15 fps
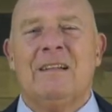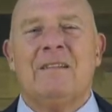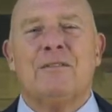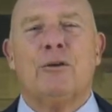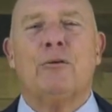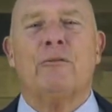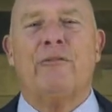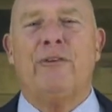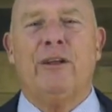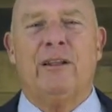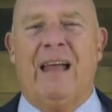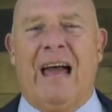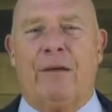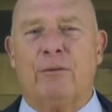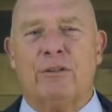Don't feel
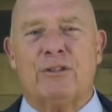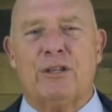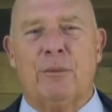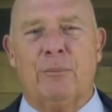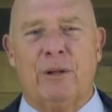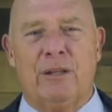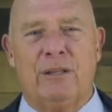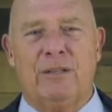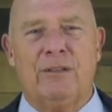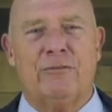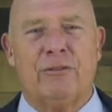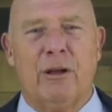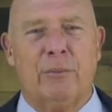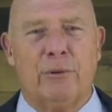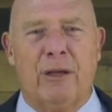like when somebody's in
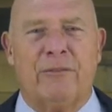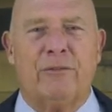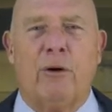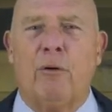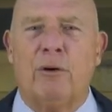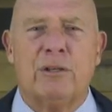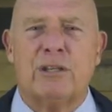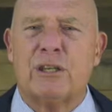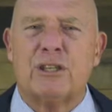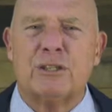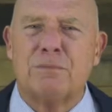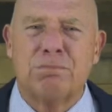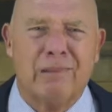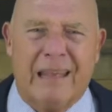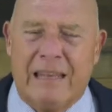trouble, you have to always
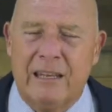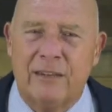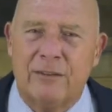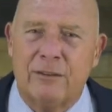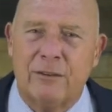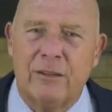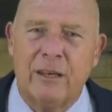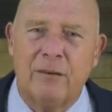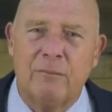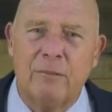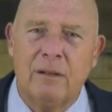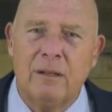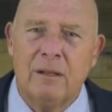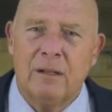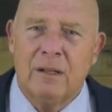explain it to them.
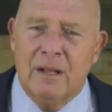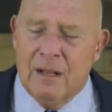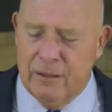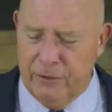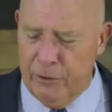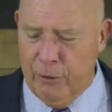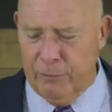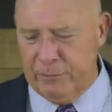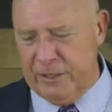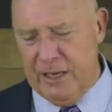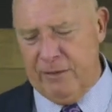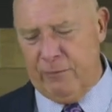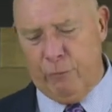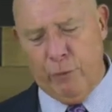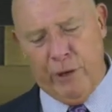They don't
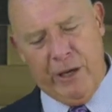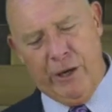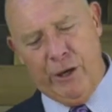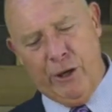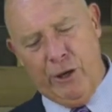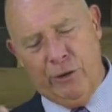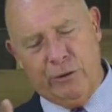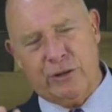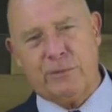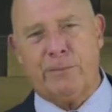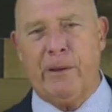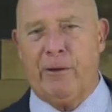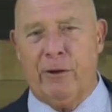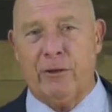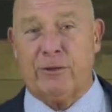get real
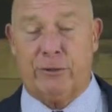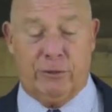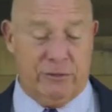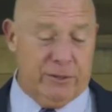spiritual.